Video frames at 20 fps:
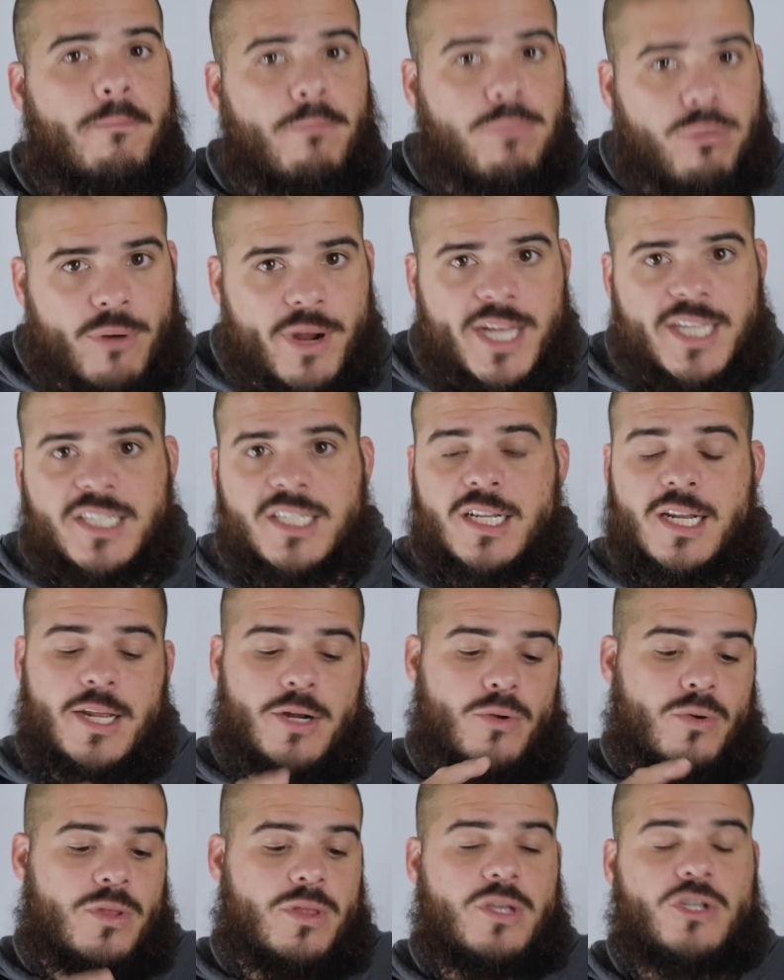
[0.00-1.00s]

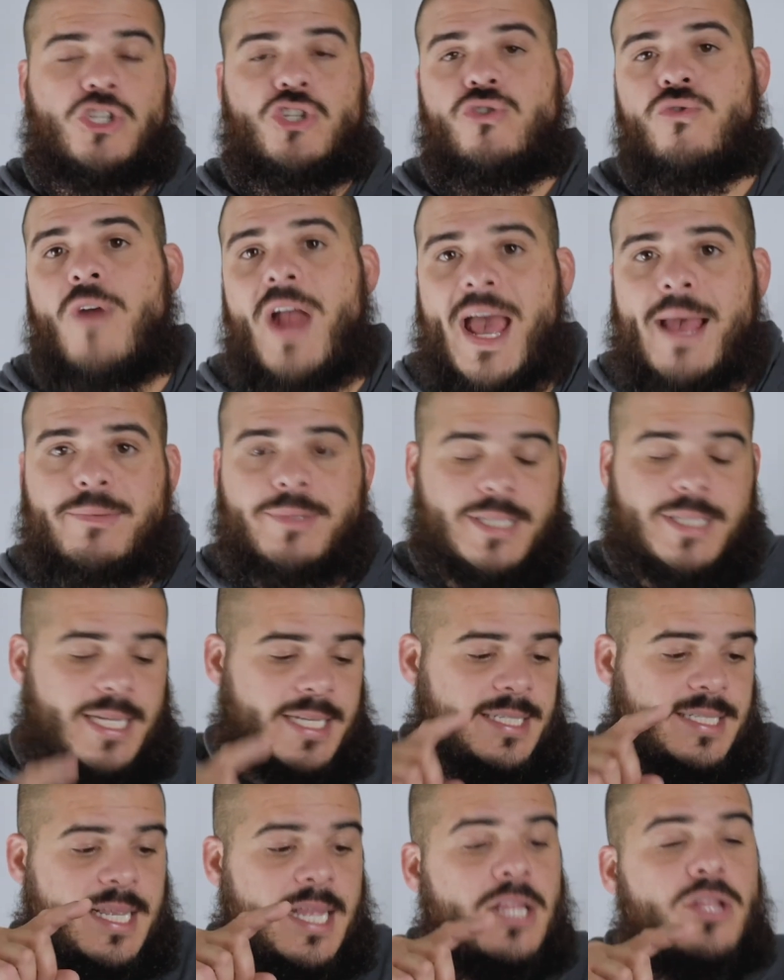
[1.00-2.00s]
bracelet or the
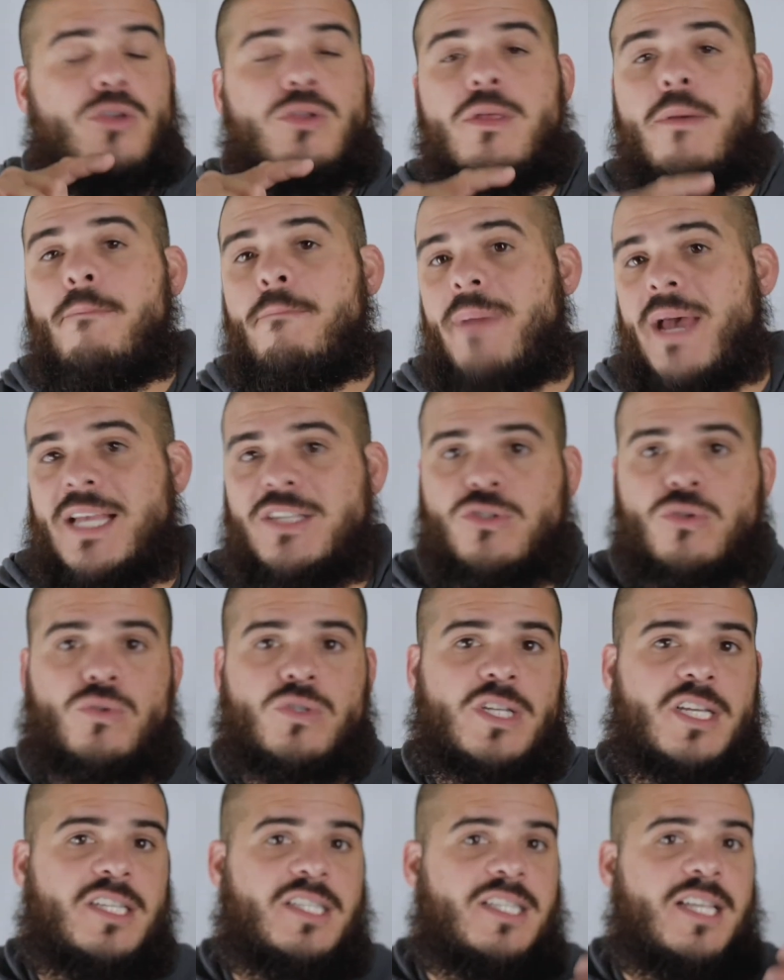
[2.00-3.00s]
straps, they send you the
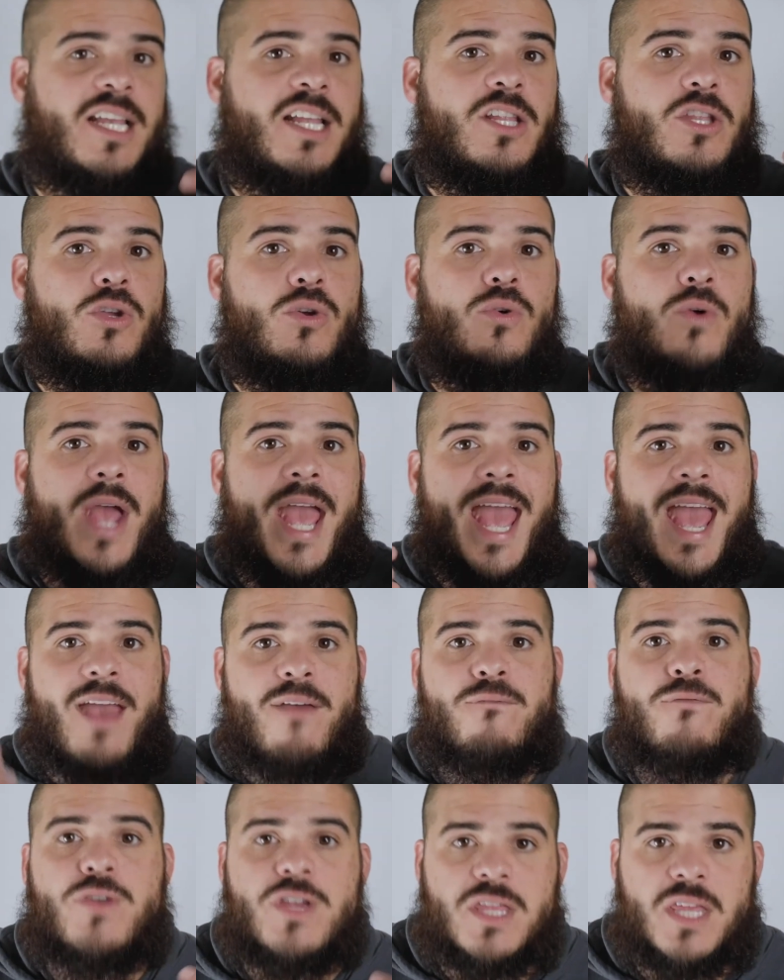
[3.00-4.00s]
bezels, they send you
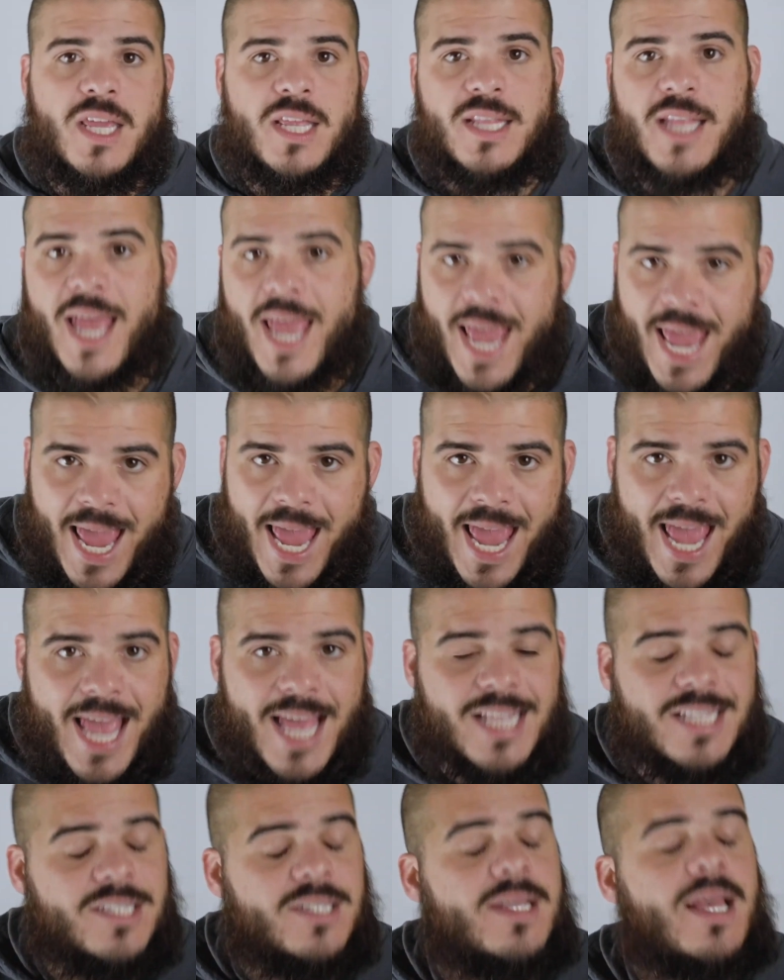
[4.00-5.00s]
everything, the
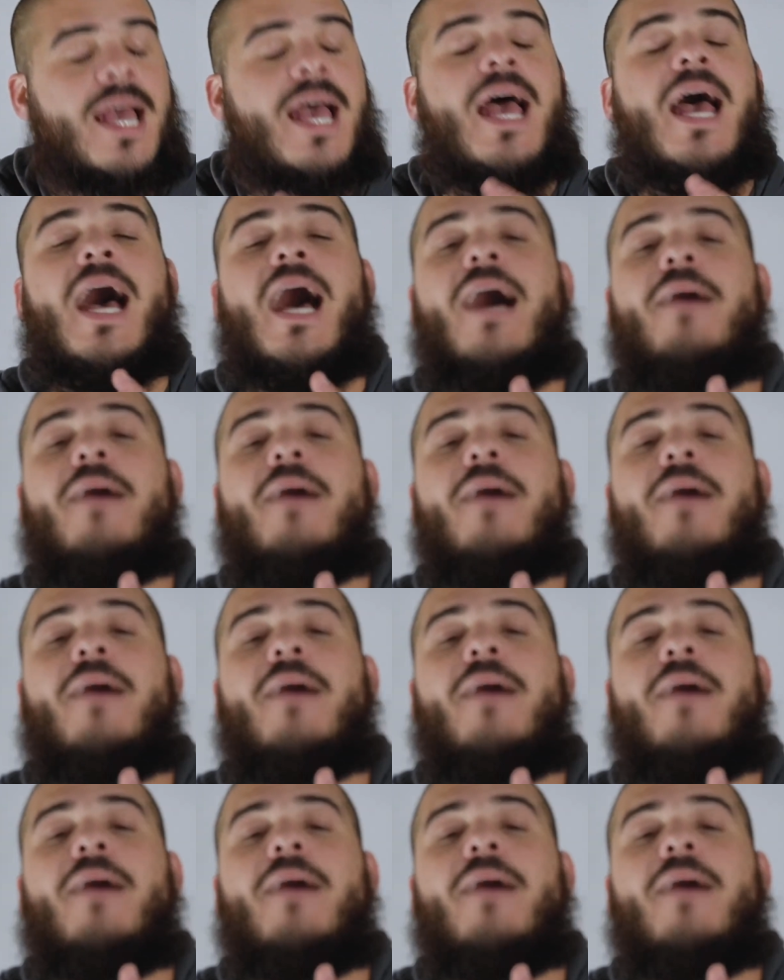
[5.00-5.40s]
hands.